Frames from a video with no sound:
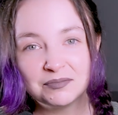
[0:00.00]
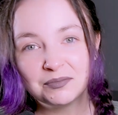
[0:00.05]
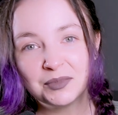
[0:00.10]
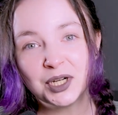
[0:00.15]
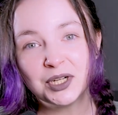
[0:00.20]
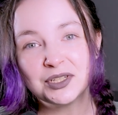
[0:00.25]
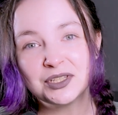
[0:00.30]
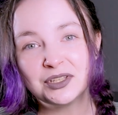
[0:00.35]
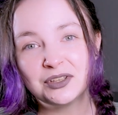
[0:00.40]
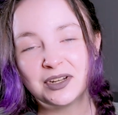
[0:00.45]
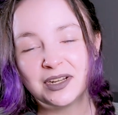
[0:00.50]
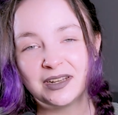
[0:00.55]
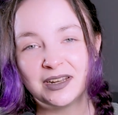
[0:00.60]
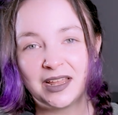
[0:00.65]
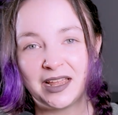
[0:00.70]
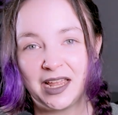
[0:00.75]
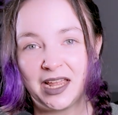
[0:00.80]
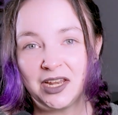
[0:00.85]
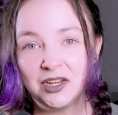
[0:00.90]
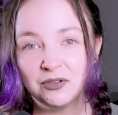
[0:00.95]
per student
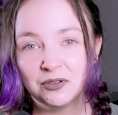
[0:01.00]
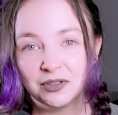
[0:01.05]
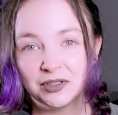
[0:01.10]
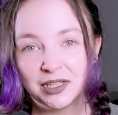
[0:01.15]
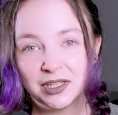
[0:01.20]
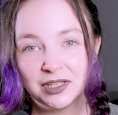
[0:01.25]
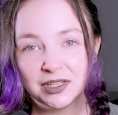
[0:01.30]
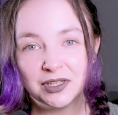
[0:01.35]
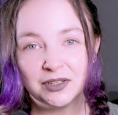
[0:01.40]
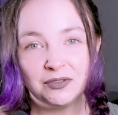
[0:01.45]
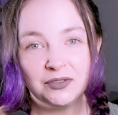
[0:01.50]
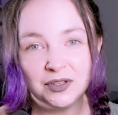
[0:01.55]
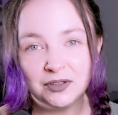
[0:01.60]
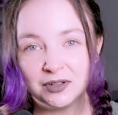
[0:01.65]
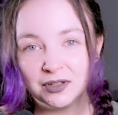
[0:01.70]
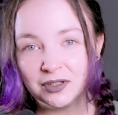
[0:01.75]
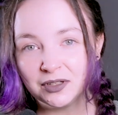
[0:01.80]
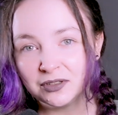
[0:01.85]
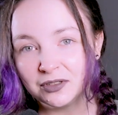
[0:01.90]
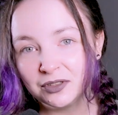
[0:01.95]
annually if you
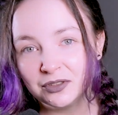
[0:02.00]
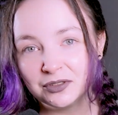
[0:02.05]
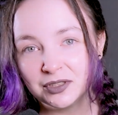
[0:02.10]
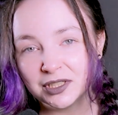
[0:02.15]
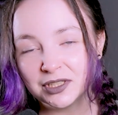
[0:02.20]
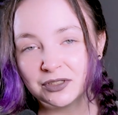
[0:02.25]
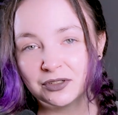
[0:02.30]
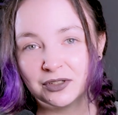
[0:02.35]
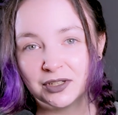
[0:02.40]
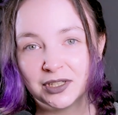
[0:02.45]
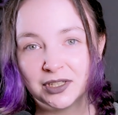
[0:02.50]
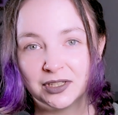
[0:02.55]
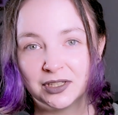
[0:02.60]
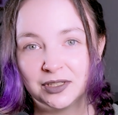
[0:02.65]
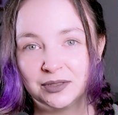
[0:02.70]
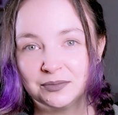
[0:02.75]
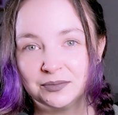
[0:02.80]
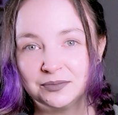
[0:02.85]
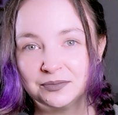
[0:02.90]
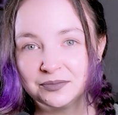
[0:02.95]
include this
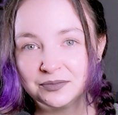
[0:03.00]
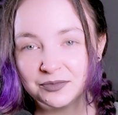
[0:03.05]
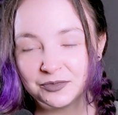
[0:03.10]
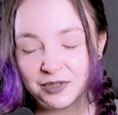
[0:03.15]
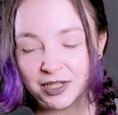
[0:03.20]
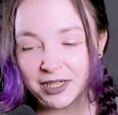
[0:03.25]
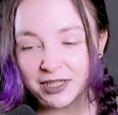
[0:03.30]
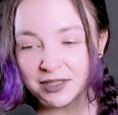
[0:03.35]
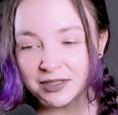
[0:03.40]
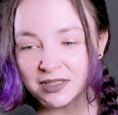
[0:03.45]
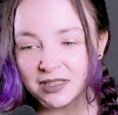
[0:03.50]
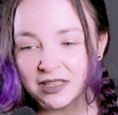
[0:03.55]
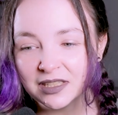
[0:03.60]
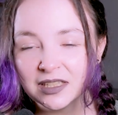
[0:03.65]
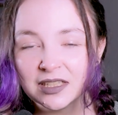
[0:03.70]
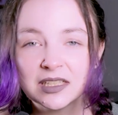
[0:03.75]
curriculum, right?